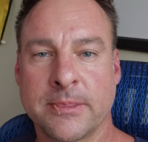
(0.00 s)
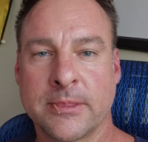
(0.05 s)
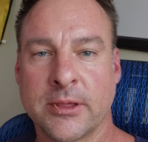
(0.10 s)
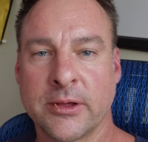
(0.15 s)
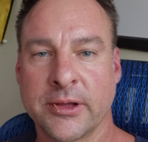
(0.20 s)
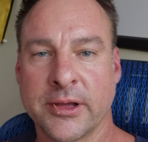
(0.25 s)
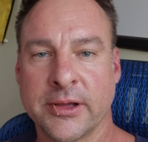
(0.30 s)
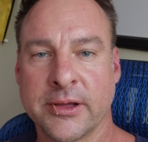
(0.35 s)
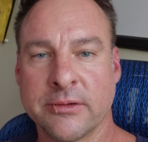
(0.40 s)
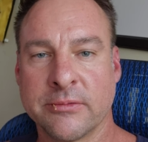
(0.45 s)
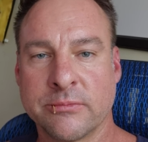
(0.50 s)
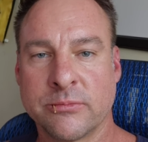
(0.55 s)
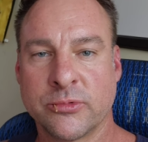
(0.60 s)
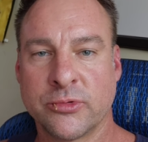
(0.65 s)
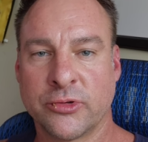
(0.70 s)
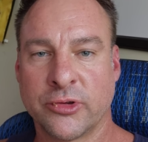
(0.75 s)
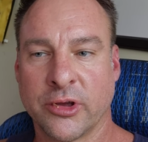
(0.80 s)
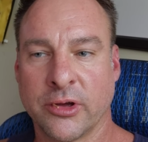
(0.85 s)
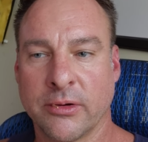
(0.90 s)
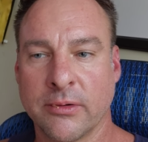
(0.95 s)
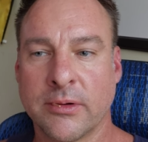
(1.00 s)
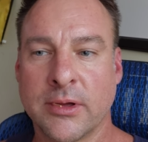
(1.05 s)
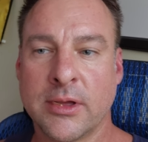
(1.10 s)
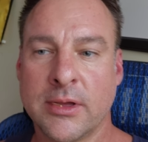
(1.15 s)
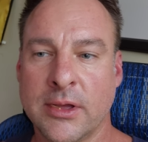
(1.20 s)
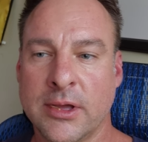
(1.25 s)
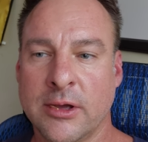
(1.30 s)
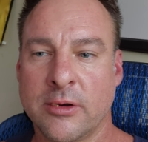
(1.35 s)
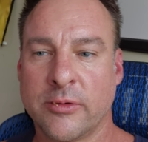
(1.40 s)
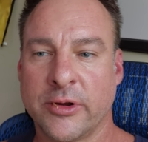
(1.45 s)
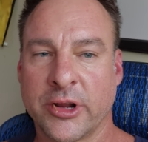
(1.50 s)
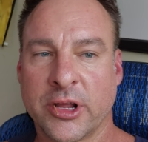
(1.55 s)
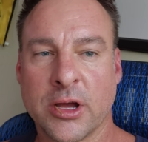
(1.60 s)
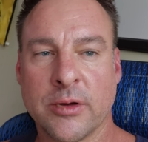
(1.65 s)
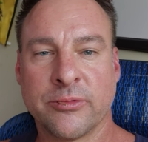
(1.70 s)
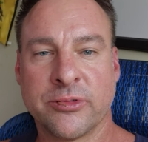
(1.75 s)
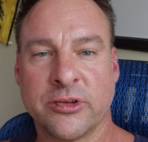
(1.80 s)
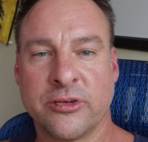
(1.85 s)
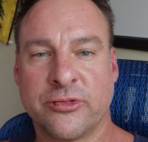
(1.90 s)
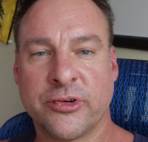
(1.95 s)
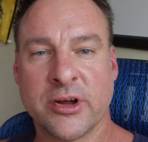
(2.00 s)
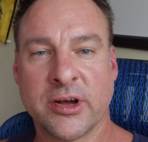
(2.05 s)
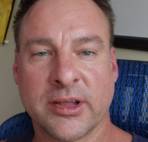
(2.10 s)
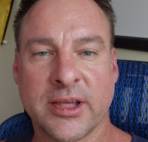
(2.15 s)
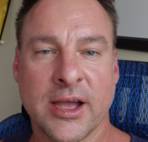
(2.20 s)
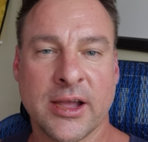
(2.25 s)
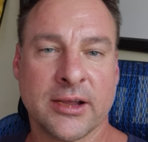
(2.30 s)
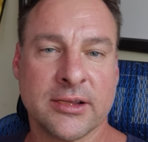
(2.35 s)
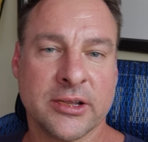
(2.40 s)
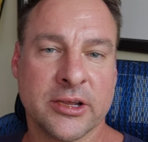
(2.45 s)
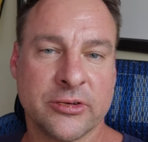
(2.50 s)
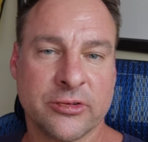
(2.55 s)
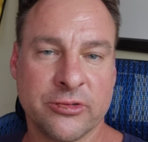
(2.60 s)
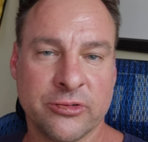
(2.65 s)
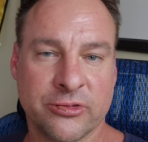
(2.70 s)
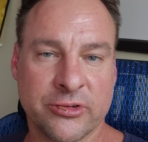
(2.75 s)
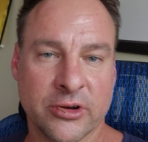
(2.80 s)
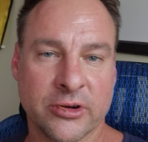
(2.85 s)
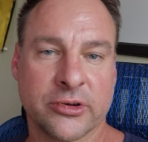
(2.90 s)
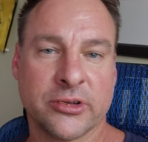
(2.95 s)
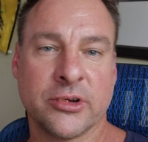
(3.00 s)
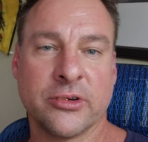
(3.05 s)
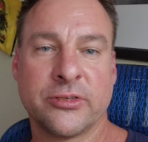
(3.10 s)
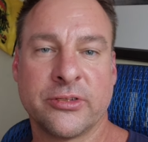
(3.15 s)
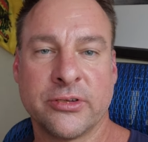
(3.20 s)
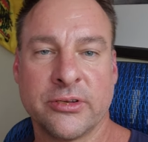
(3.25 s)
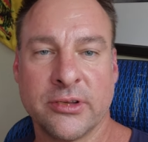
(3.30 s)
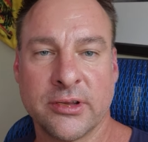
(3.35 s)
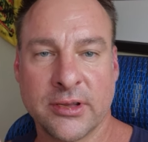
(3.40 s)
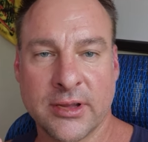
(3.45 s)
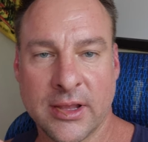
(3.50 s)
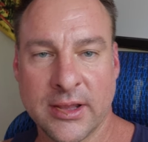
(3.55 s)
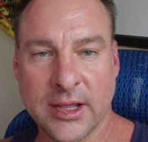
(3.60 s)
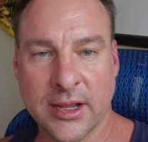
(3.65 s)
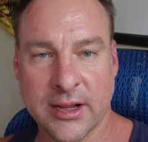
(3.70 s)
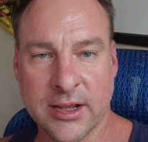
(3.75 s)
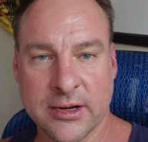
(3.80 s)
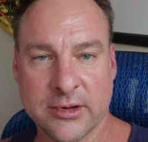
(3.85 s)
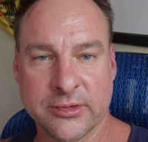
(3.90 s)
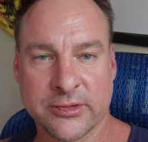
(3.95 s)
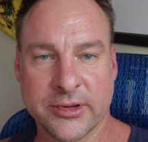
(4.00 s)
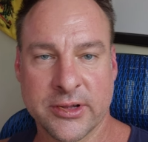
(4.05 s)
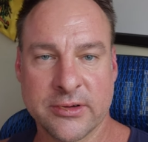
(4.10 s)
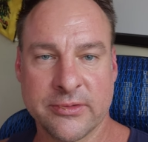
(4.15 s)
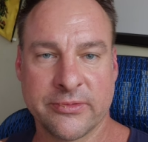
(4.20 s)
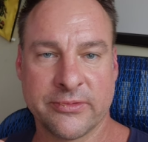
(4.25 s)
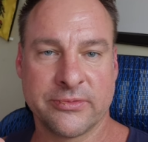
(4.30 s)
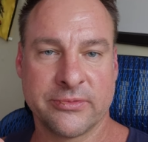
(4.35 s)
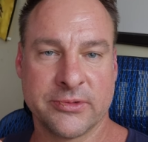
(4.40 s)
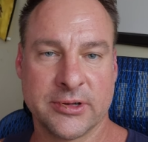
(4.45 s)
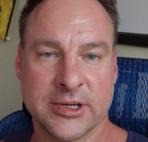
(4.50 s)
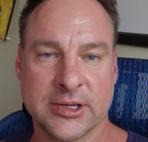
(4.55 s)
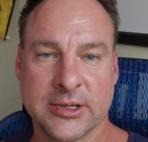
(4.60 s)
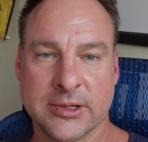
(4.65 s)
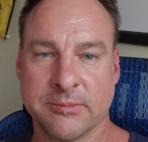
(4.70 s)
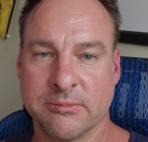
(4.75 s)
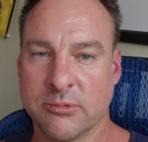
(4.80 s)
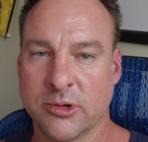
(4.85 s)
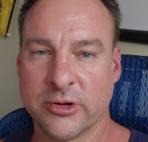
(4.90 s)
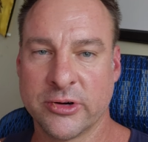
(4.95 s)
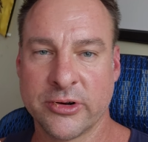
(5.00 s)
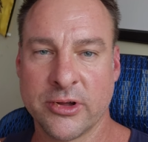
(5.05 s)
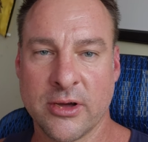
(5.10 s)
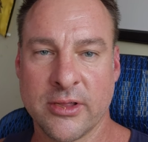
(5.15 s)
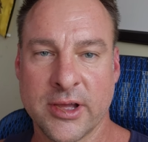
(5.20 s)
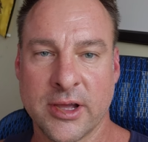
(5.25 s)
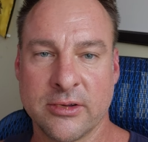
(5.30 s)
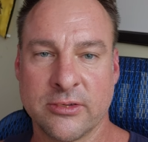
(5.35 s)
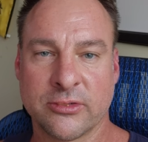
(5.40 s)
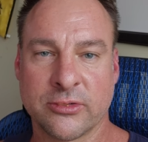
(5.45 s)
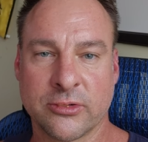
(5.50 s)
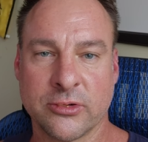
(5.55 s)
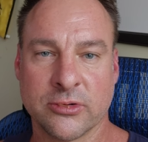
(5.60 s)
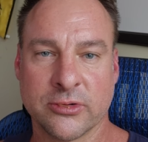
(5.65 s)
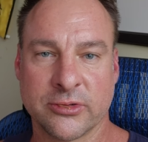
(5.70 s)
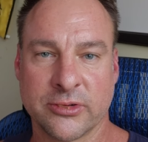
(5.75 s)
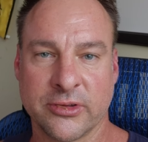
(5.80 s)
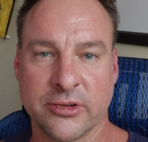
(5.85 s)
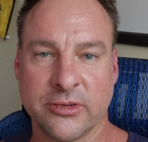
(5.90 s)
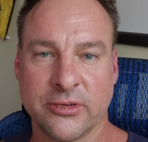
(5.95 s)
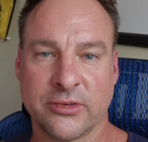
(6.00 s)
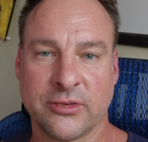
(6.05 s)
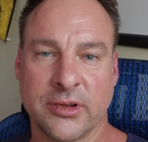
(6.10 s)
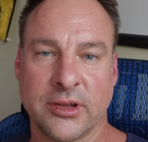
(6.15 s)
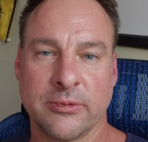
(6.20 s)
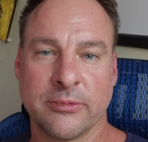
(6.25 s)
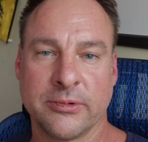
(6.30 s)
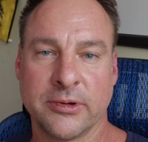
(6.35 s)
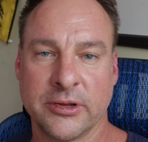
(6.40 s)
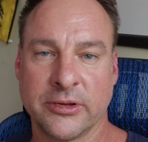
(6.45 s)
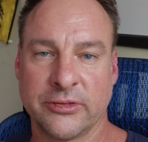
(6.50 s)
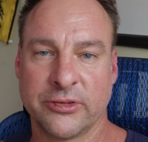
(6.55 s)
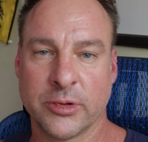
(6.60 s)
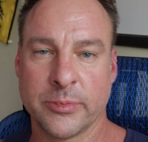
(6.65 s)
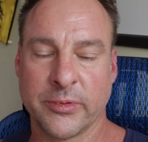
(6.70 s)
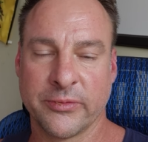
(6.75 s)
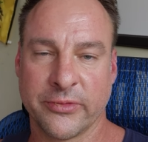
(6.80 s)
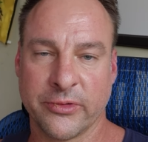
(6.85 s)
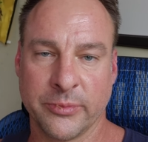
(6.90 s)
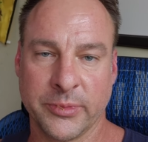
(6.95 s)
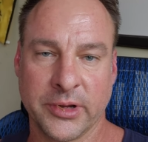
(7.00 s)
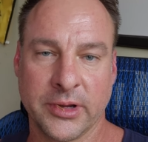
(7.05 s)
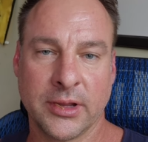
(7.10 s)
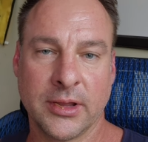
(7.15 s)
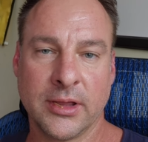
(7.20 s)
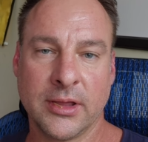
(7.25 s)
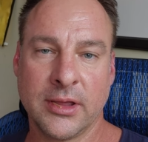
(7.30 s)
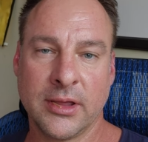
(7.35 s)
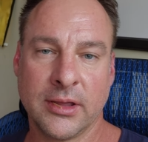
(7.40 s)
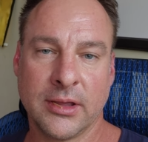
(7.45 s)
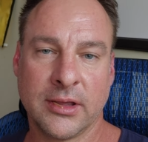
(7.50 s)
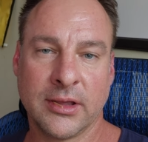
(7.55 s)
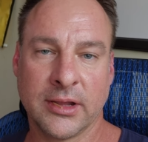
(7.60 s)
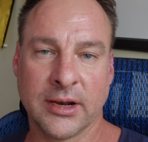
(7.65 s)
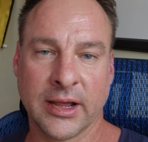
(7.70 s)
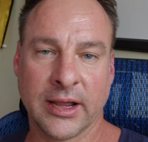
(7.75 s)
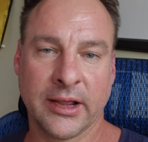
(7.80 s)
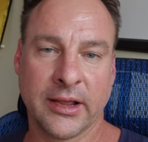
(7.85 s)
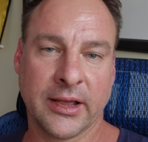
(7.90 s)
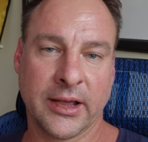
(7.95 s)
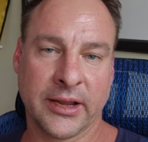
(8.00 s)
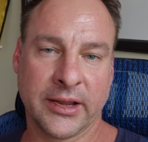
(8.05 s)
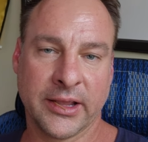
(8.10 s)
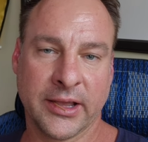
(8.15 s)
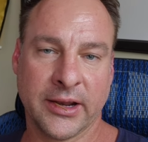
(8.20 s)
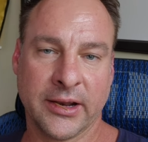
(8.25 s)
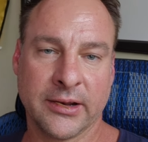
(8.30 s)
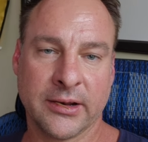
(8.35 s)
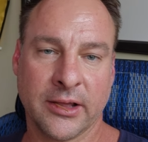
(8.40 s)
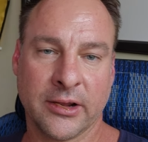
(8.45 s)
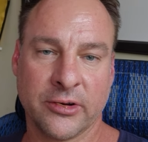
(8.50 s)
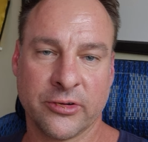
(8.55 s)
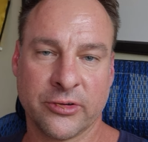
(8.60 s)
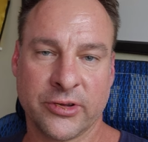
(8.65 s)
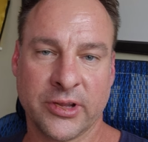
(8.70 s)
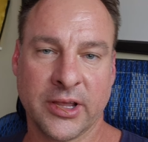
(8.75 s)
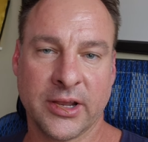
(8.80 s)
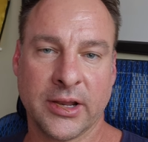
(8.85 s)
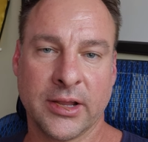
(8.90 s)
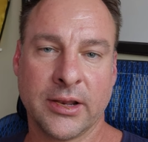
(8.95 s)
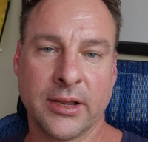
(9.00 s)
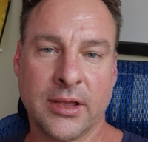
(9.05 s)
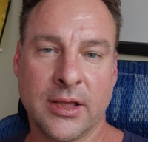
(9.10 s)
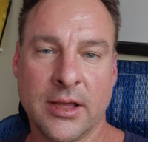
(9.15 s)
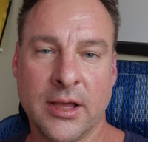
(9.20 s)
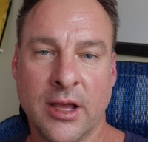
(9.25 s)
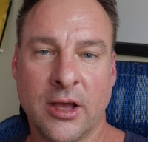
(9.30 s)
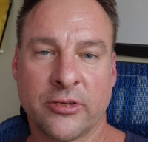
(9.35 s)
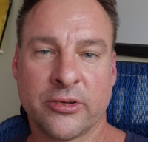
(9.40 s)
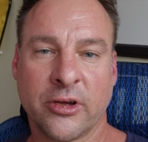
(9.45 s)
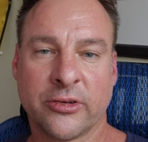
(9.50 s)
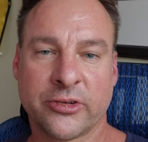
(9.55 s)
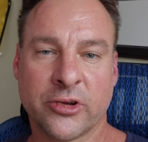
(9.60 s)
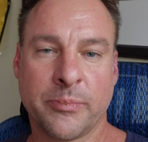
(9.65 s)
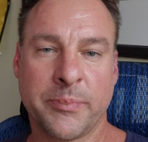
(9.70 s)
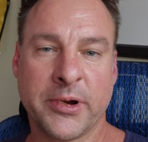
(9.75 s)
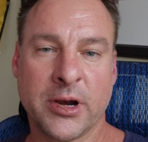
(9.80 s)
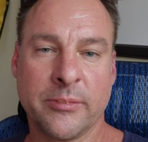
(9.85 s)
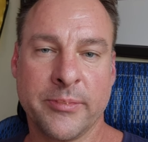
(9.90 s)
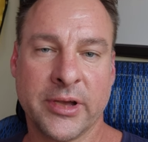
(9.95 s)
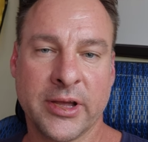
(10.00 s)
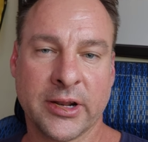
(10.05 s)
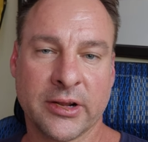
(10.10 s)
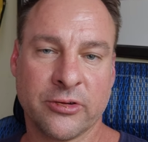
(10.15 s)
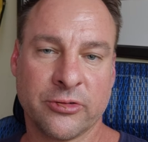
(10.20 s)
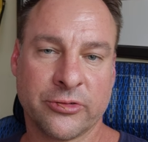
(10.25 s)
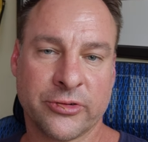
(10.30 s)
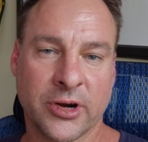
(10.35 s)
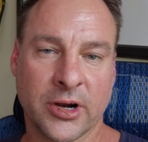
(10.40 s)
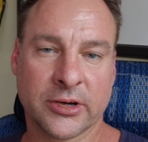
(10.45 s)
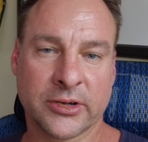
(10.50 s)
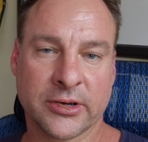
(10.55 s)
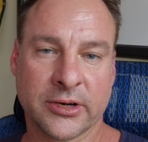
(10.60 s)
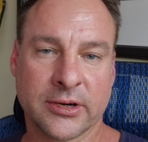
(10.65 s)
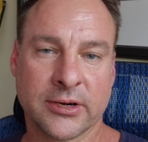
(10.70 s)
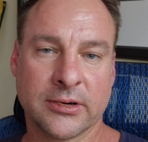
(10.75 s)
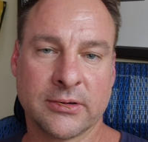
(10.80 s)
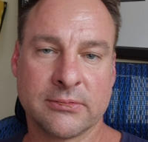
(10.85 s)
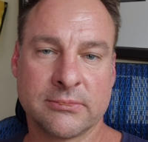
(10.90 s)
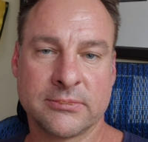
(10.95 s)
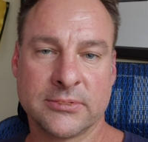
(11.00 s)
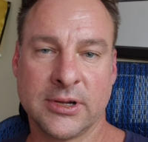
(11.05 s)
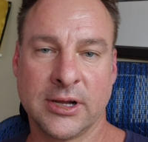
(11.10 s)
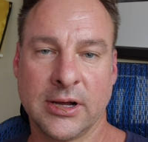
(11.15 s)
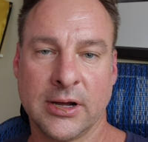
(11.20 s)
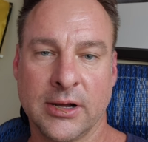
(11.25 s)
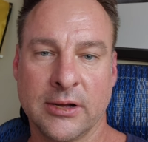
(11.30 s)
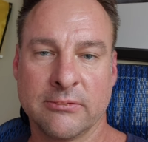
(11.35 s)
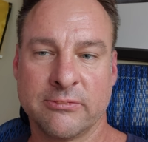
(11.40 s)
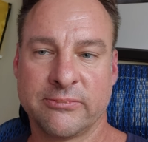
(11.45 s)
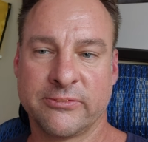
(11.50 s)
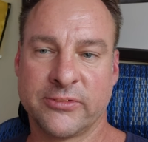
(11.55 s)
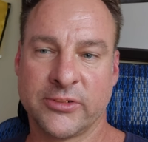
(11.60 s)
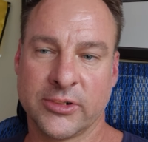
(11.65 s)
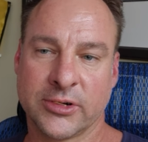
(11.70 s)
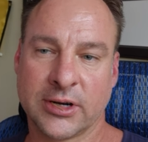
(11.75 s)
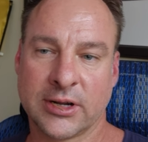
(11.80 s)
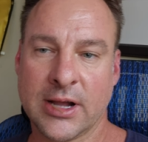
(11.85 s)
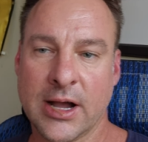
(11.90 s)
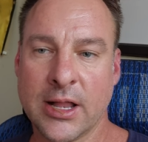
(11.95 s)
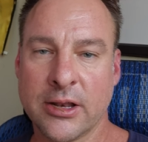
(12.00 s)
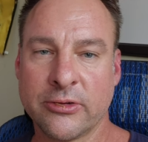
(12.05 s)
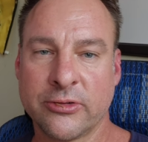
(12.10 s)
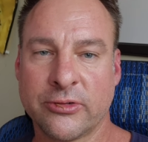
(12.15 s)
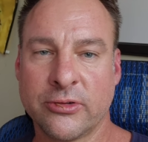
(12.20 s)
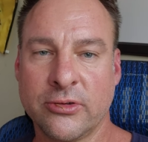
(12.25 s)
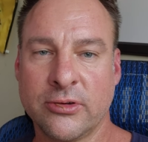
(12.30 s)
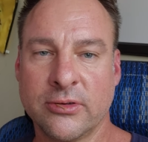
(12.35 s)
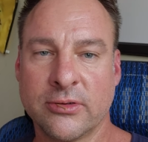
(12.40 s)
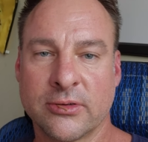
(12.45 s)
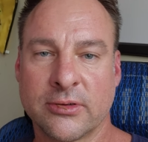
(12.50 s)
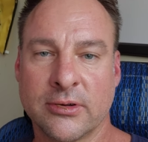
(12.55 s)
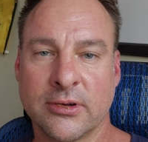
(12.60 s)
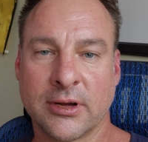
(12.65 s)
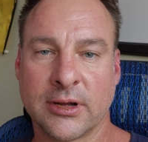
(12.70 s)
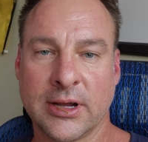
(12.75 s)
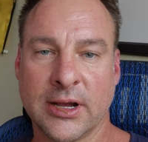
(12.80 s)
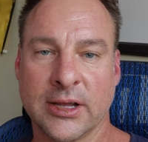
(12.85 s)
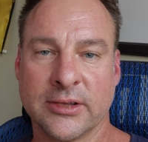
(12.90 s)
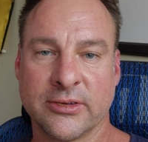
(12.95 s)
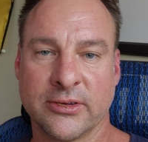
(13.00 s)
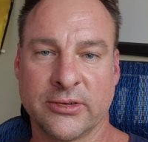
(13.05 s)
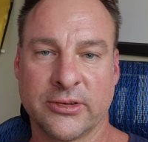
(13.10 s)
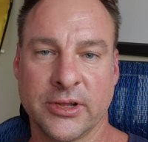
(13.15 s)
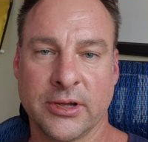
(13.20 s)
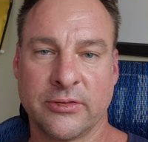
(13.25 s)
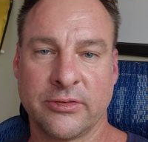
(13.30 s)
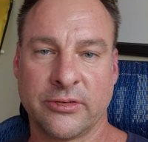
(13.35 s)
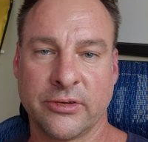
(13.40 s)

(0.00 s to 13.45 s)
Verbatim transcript: Okay, so when it comes to drug calculations, drug dosing, that kind of stuff, uh, learned all that in school. So this is uh, really simple for me, and I, I get it, understand it. I was also a paramedic instructor uh, for college students and all kinds of stuff.